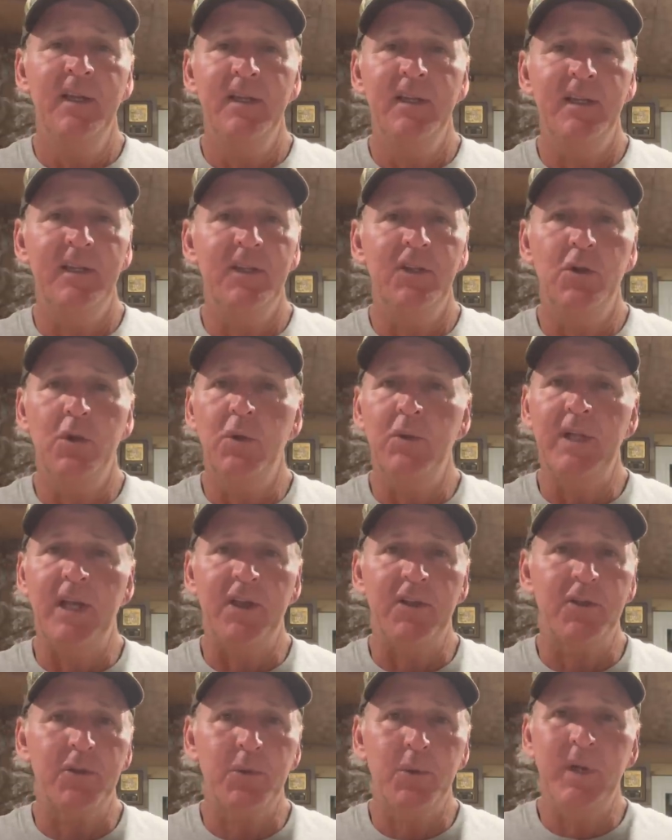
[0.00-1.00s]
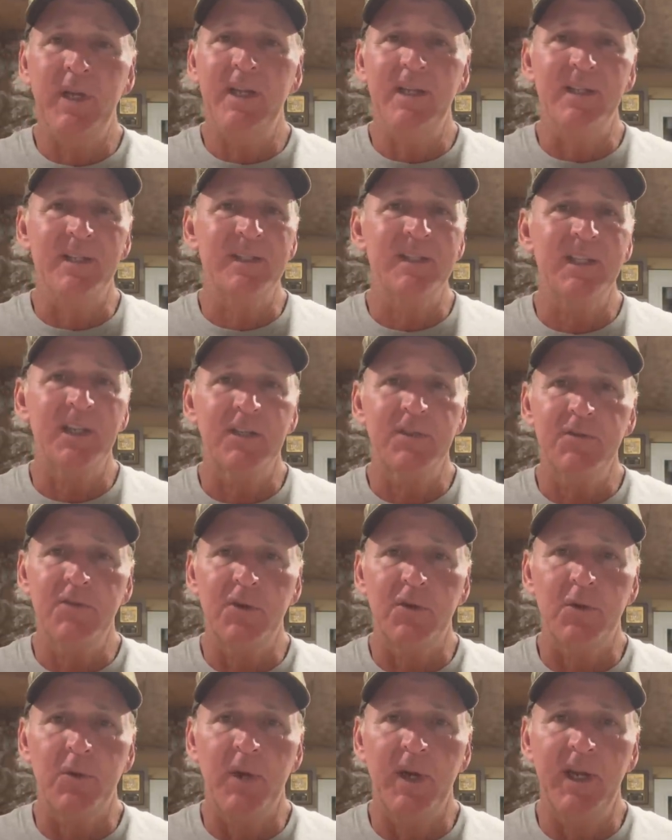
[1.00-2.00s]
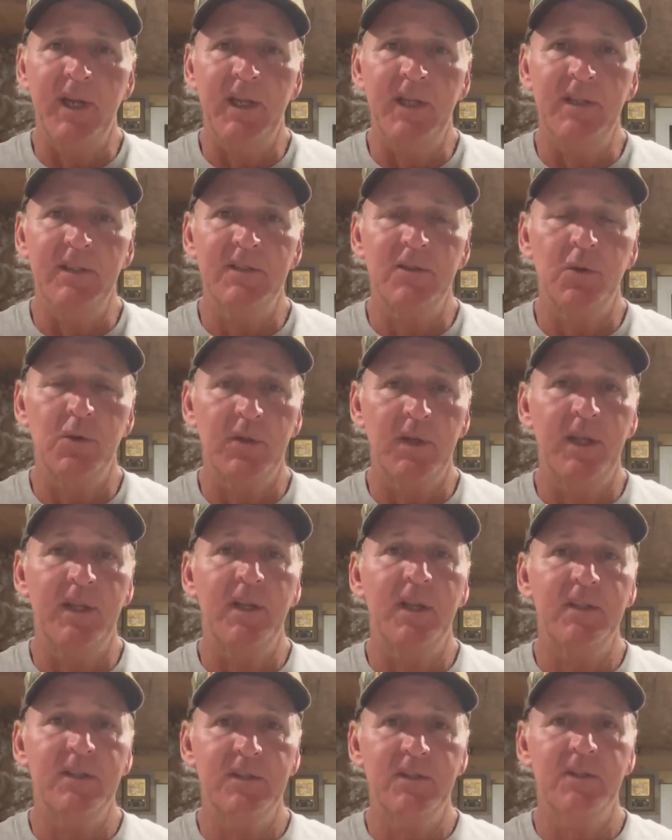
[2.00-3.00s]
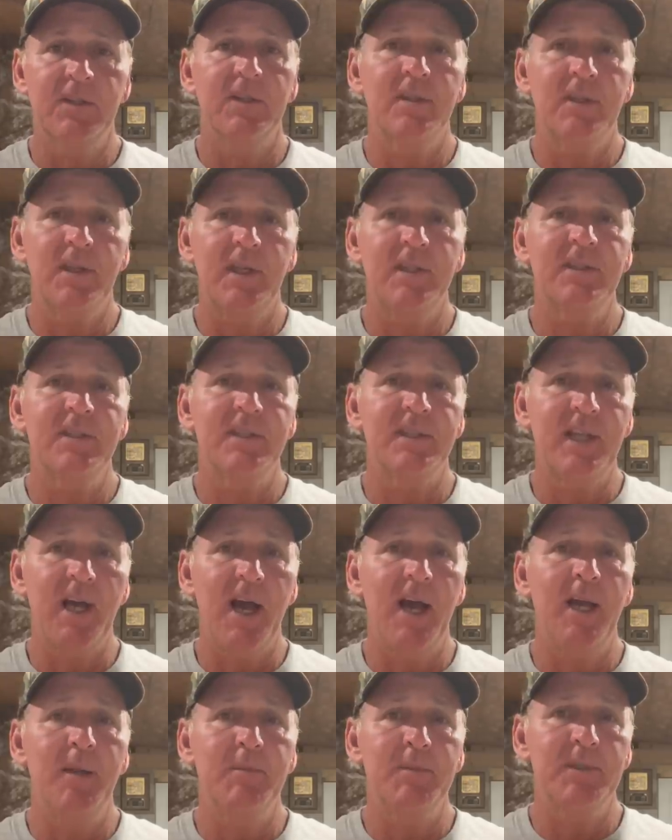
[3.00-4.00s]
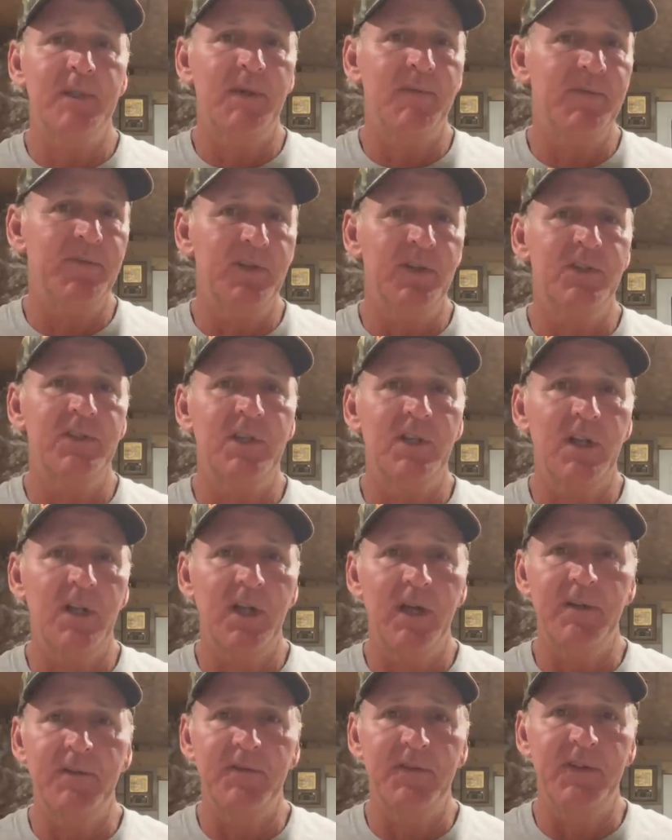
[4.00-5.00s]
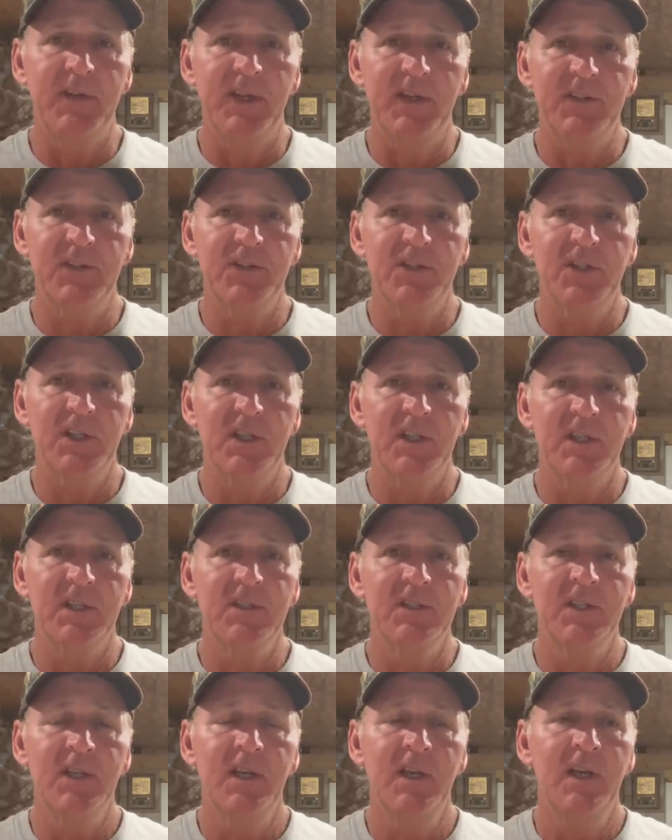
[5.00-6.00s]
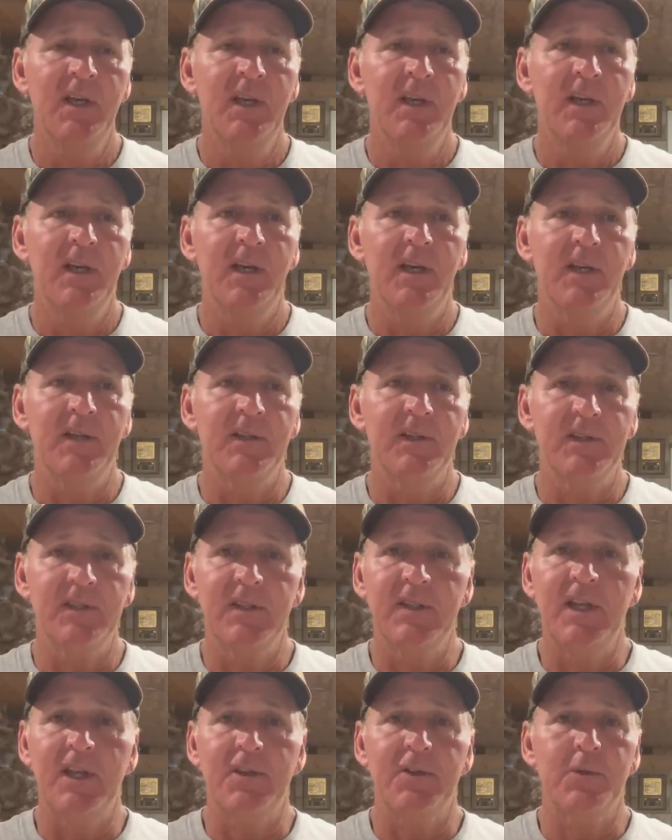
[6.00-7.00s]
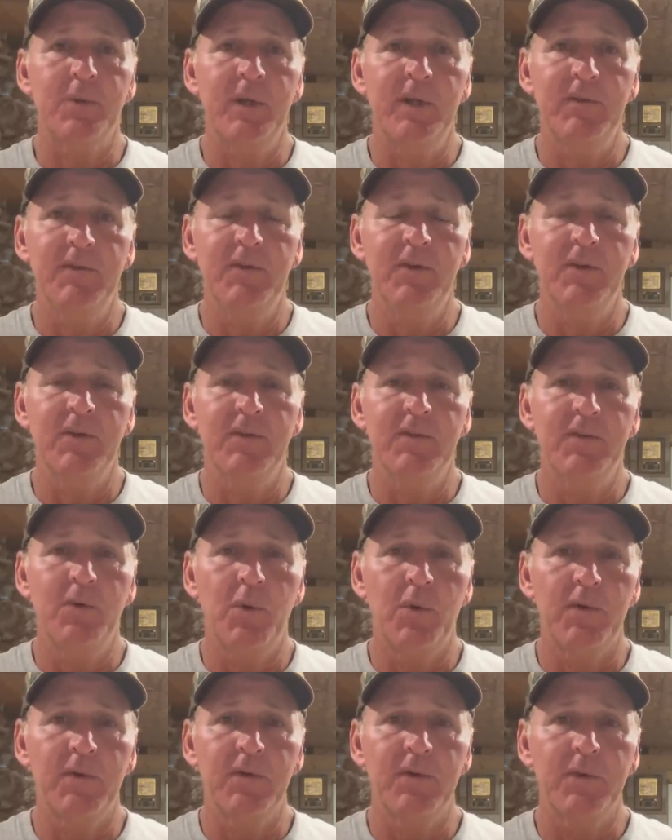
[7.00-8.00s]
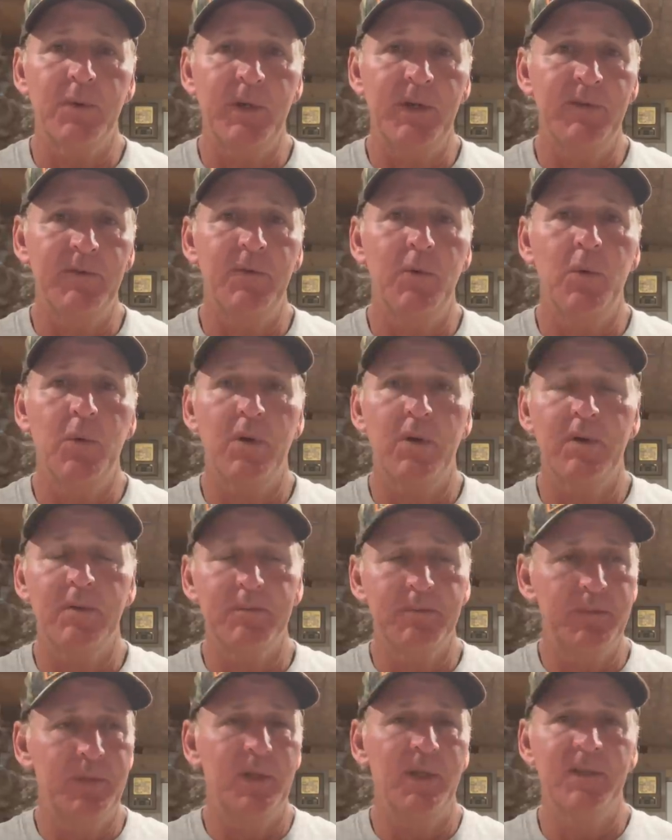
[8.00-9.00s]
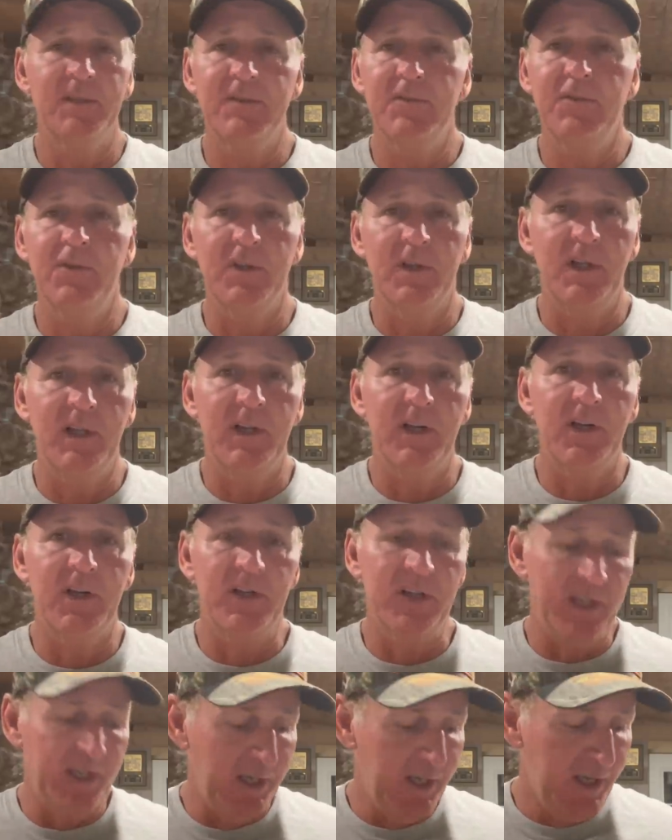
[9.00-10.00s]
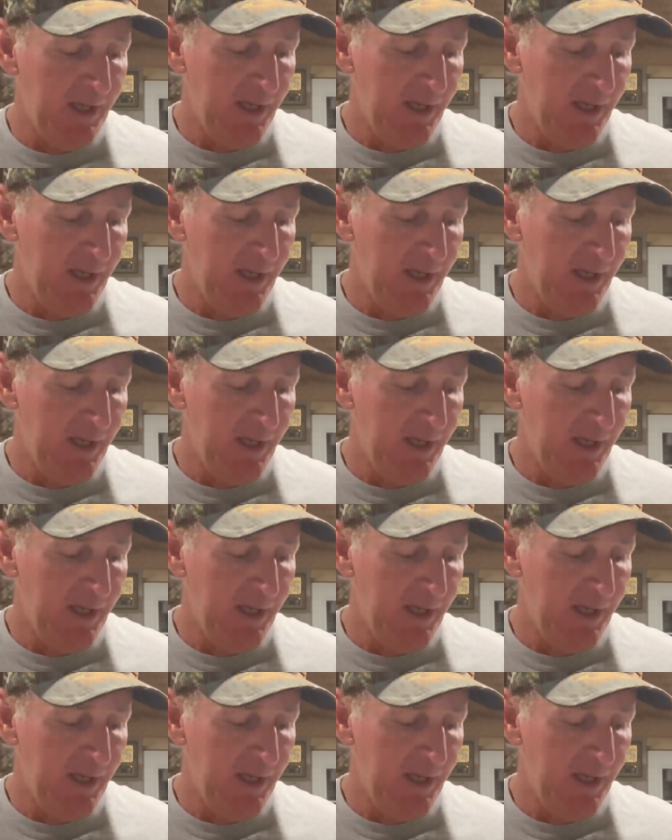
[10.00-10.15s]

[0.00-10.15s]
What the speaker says: you know, in that 3 to 6 foot range. So, and that's the times that I'm fishing a lot of finesse jigs, is in that 3 to 4 plus foot clarity.